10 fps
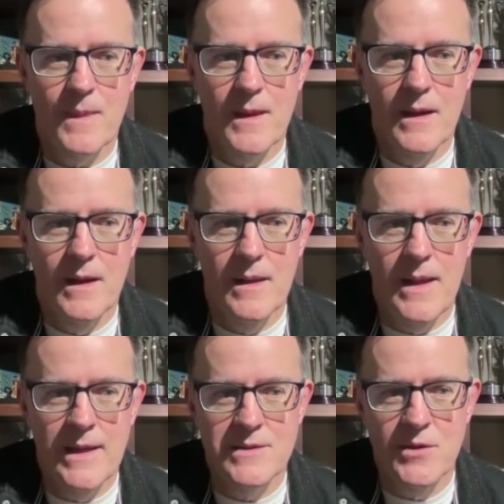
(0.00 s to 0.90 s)

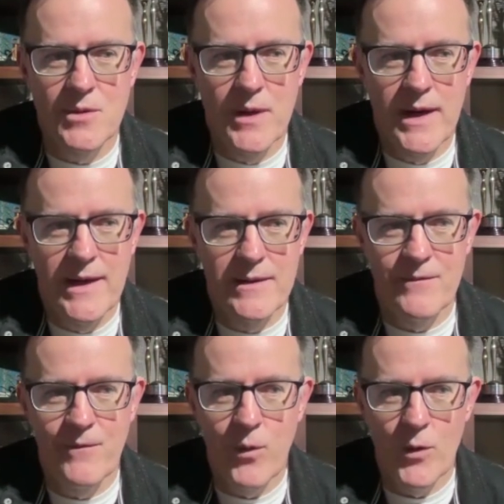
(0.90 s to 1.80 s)
last year we had like
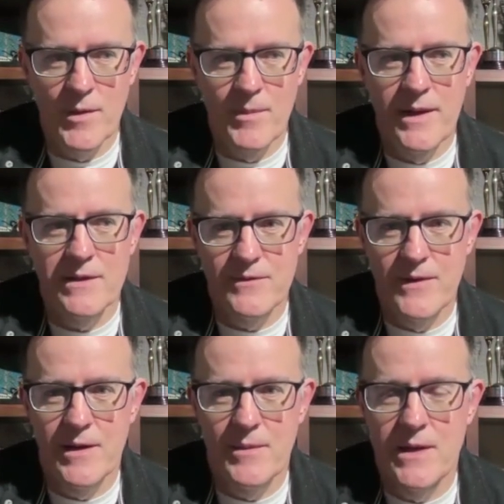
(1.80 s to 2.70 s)
40 minutes of
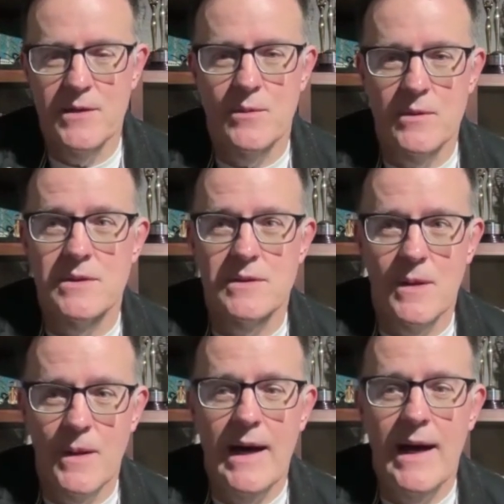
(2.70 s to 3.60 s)
animation, which is a
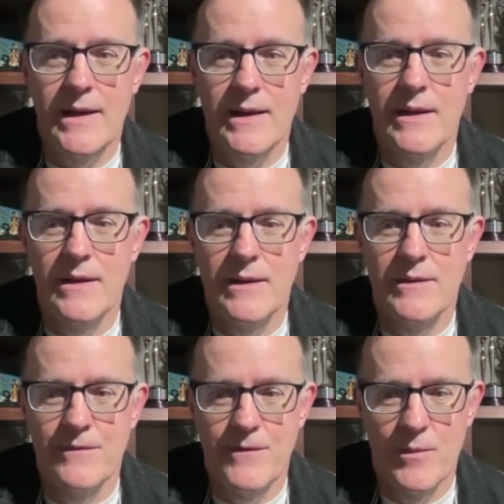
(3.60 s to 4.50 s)
lot
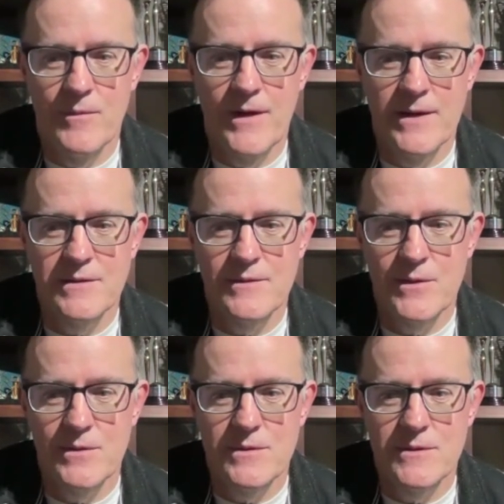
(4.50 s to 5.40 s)
in film
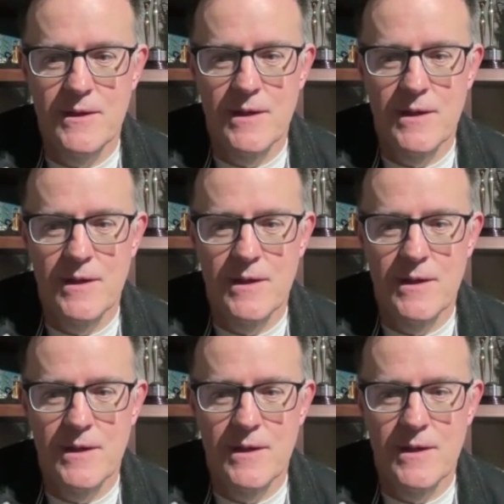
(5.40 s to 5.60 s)
festivals.